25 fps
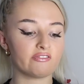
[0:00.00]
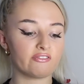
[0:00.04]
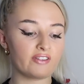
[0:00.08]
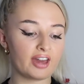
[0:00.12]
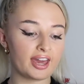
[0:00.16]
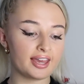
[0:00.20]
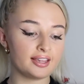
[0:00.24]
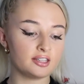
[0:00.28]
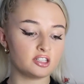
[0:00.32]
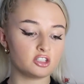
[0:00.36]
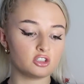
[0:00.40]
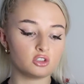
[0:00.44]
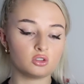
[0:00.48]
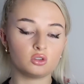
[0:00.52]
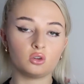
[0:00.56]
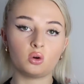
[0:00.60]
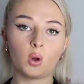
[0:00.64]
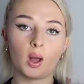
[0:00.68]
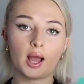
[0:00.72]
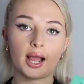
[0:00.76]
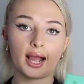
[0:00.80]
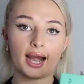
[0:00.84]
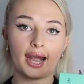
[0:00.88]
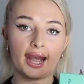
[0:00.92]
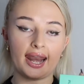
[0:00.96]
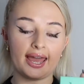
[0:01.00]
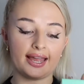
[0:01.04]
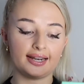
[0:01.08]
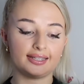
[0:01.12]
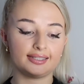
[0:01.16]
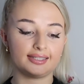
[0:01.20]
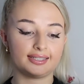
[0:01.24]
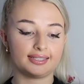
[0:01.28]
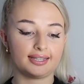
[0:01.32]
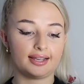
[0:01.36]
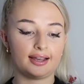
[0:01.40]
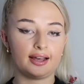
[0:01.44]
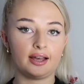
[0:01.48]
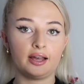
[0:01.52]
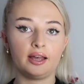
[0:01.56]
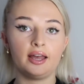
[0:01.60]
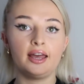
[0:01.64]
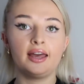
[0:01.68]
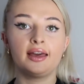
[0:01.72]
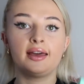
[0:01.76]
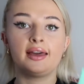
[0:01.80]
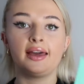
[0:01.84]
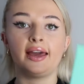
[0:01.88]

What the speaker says: facial cleanser.